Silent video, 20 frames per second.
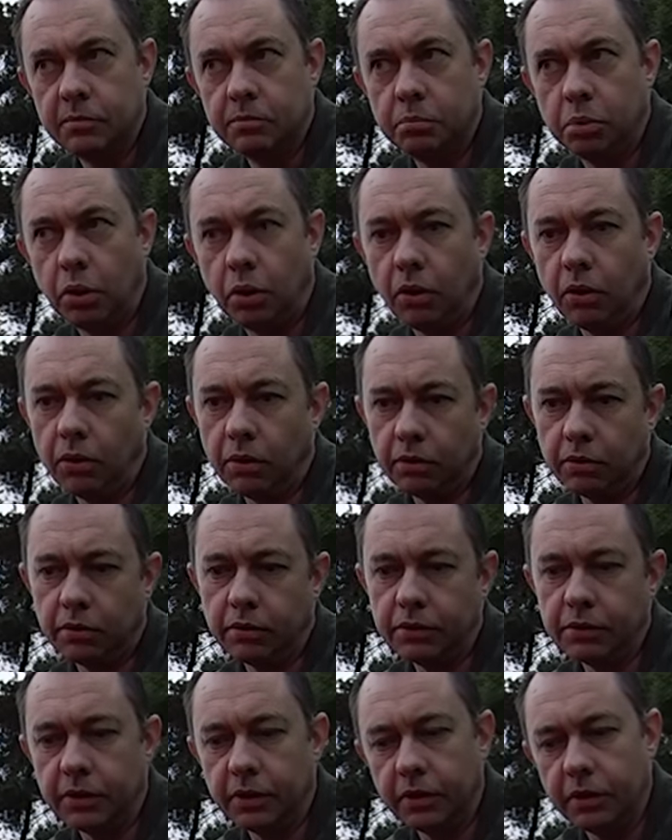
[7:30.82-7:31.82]
pot
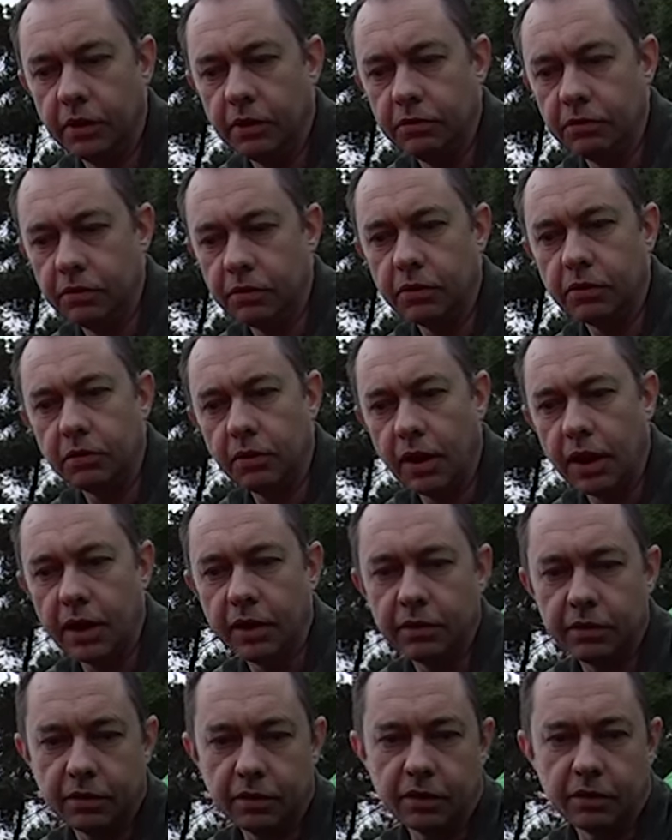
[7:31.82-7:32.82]
on an even
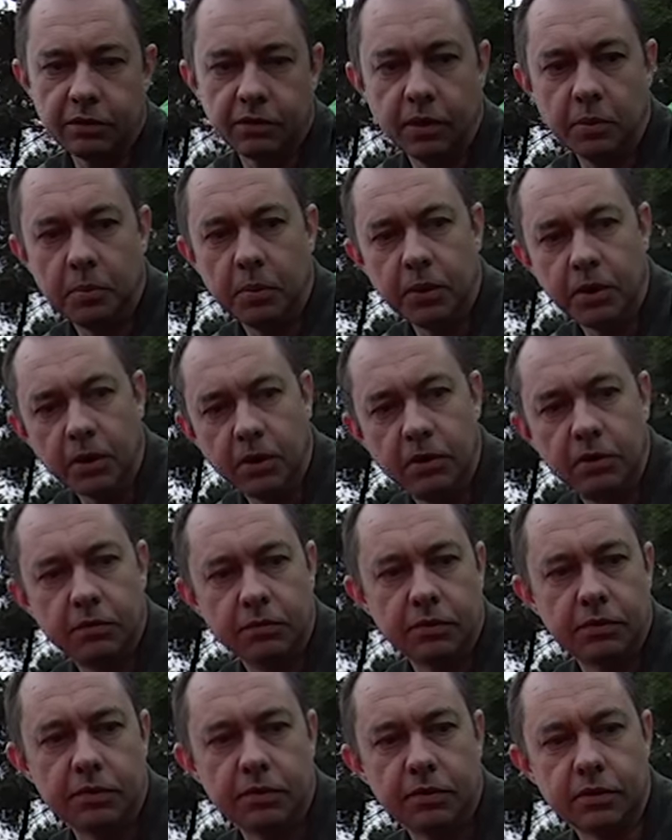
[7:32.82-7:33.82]
ground and it tipping
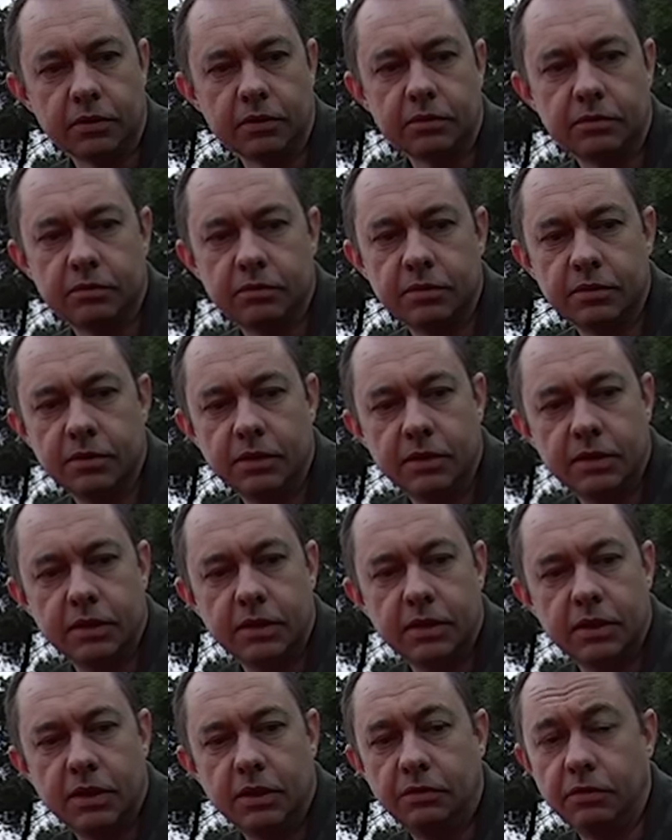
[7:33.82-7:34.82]
over and
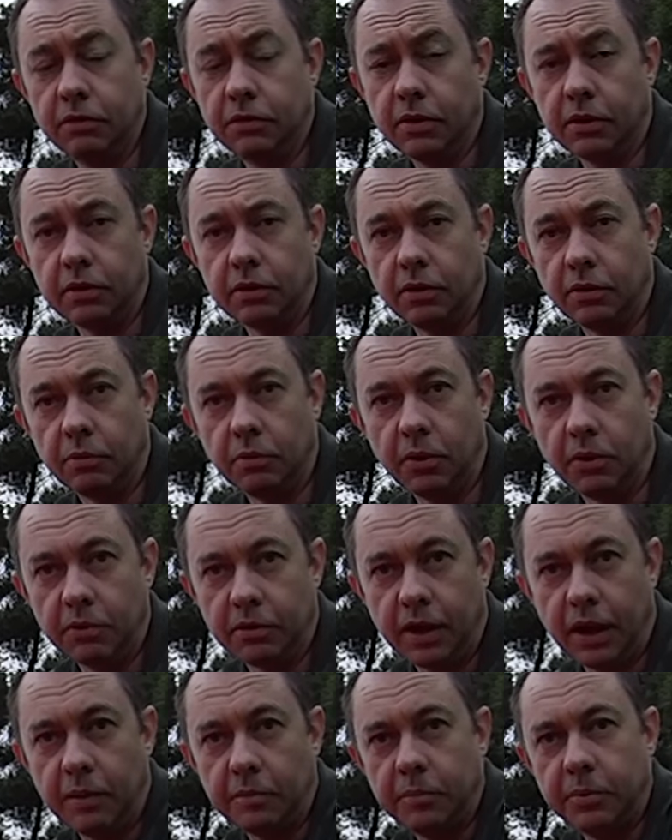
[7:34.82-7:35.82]
if you've done a lot of wild
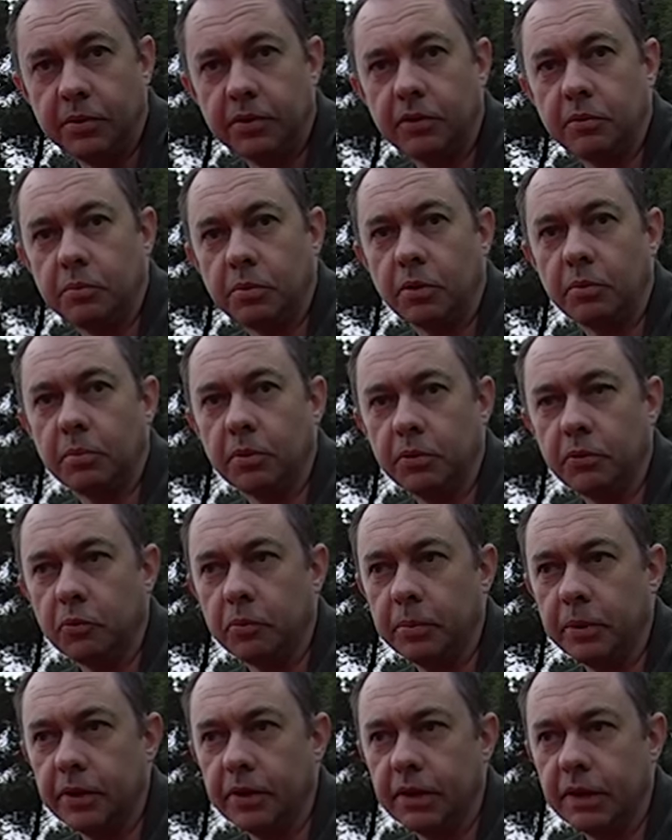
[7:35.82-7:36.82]
camping you've probably all
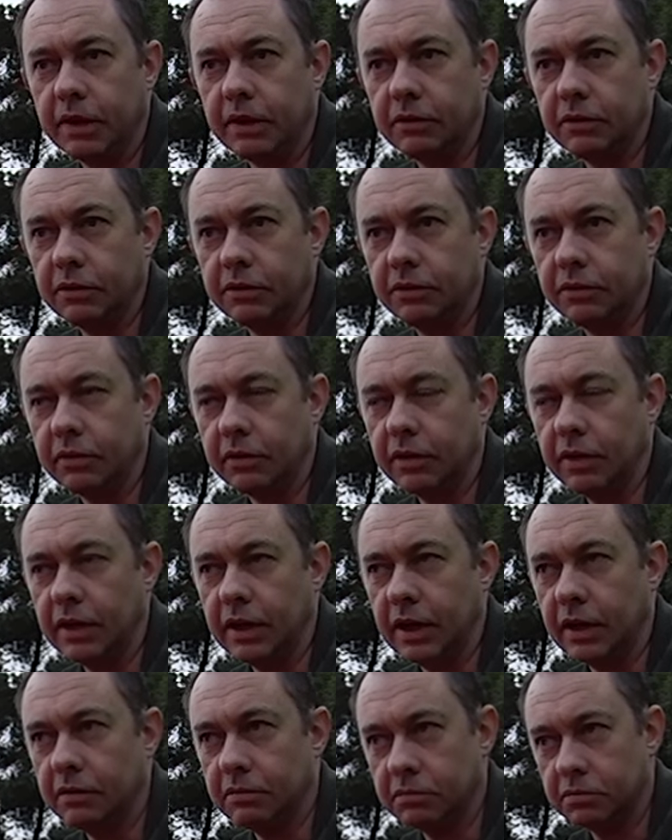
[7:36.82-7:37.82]
been there I certainly
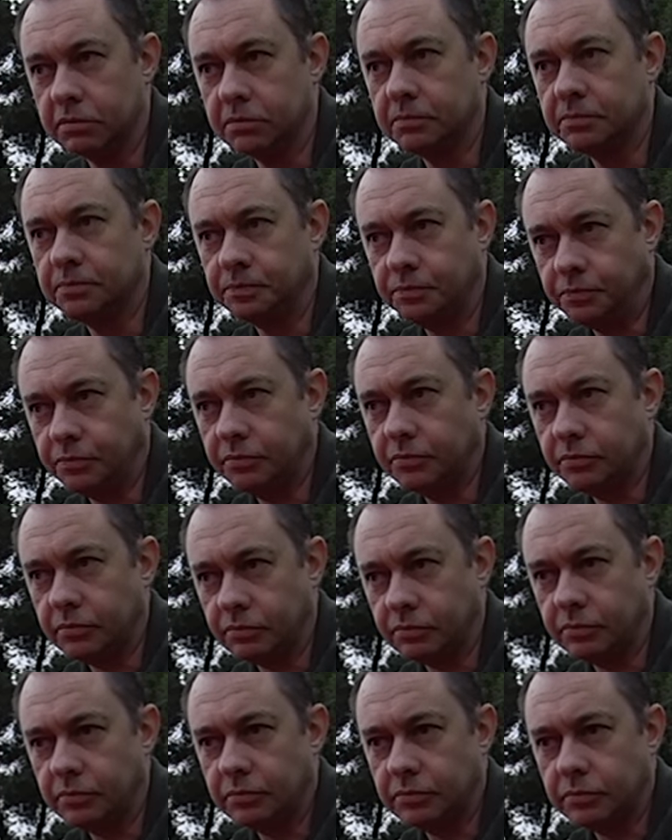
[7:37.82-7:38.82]
have
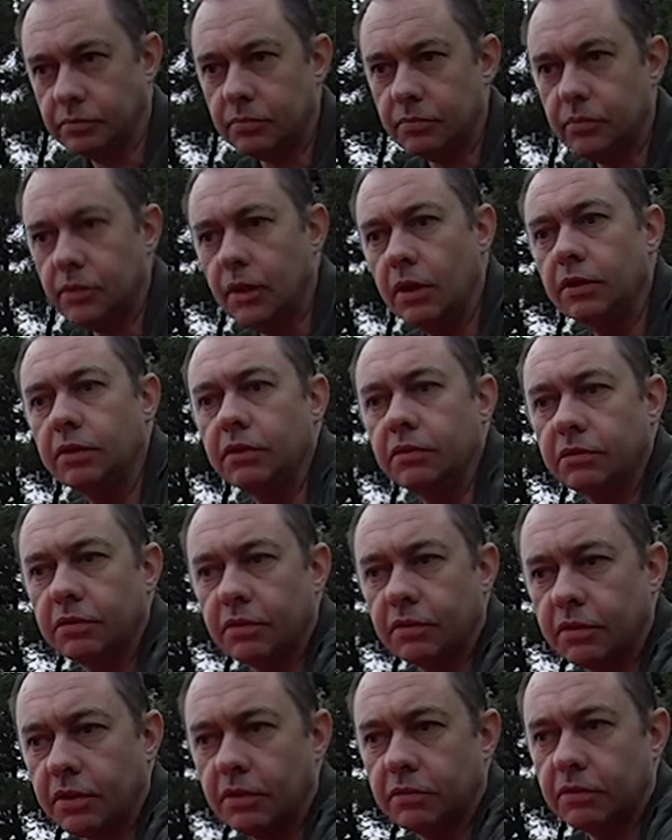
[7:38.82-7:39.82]
and this
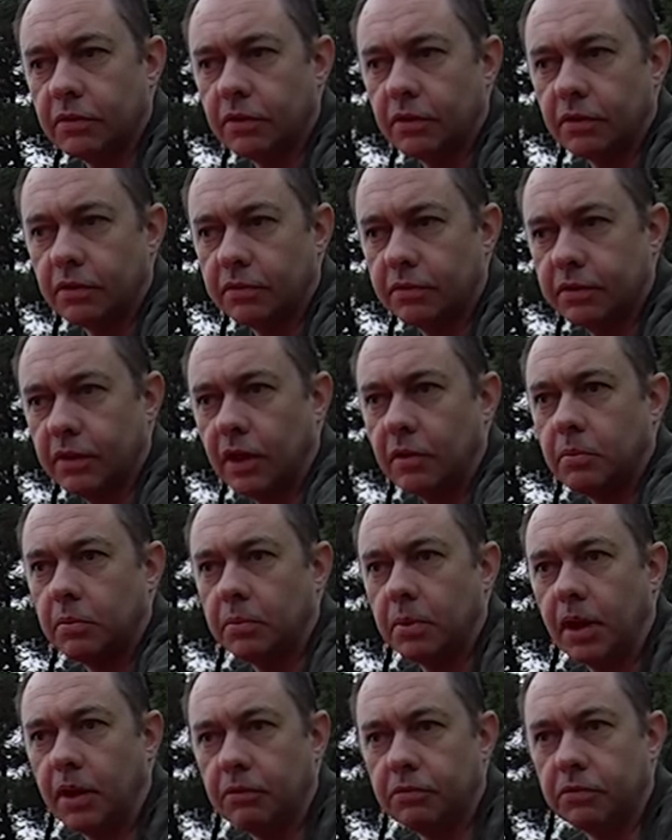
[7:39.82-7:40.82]
just gives a nice stable
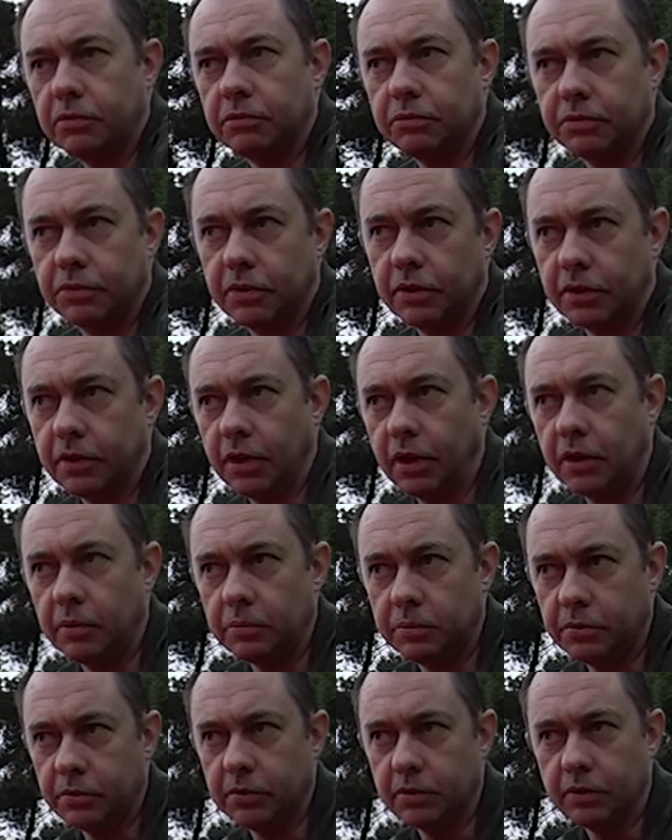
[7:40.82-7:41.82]
platform for your
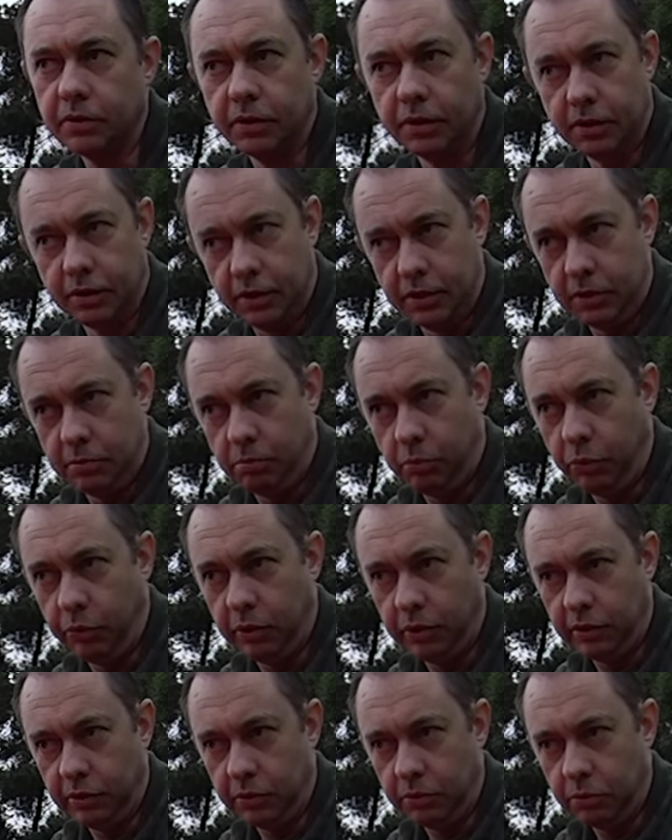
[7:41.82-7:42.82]
cups and
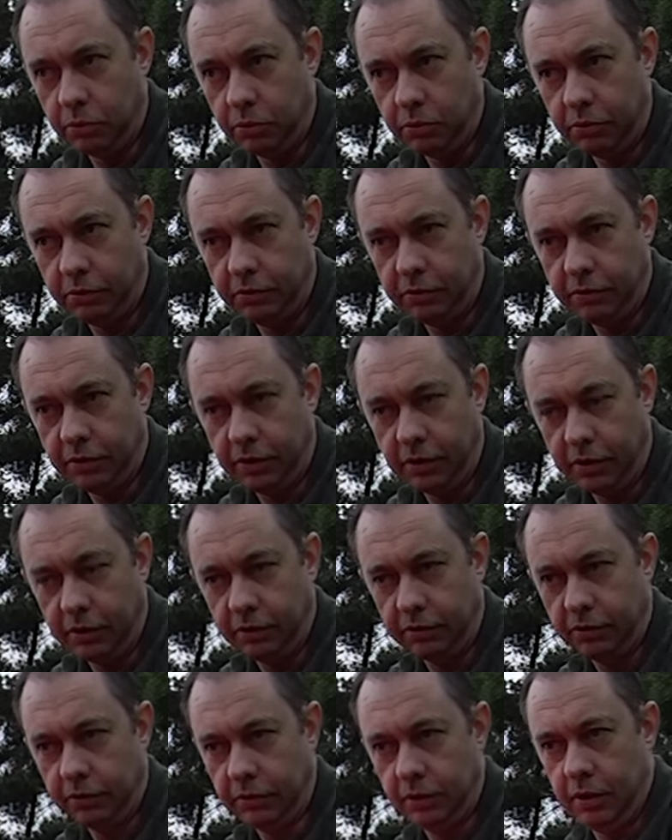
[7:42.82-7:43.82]
boiling your water and
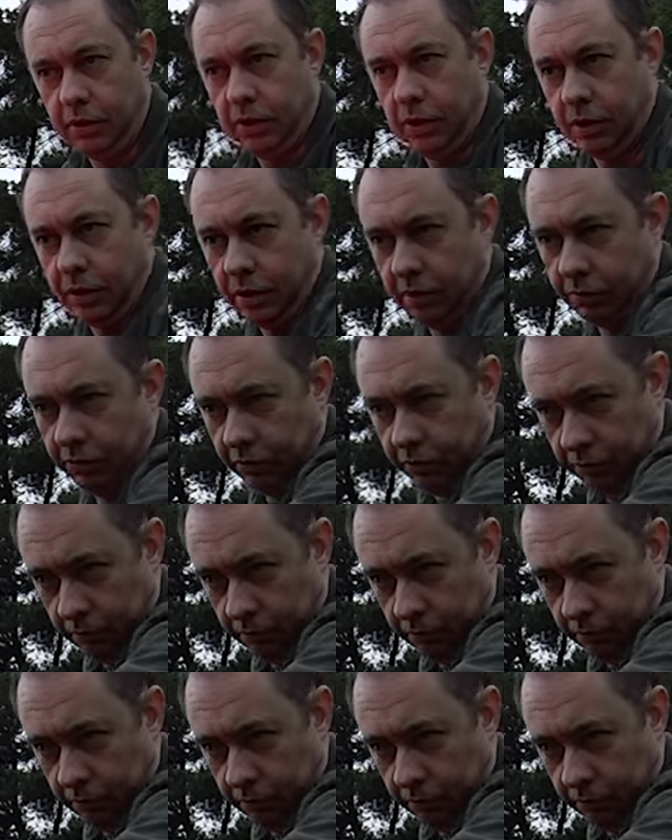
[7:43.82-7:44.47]
things and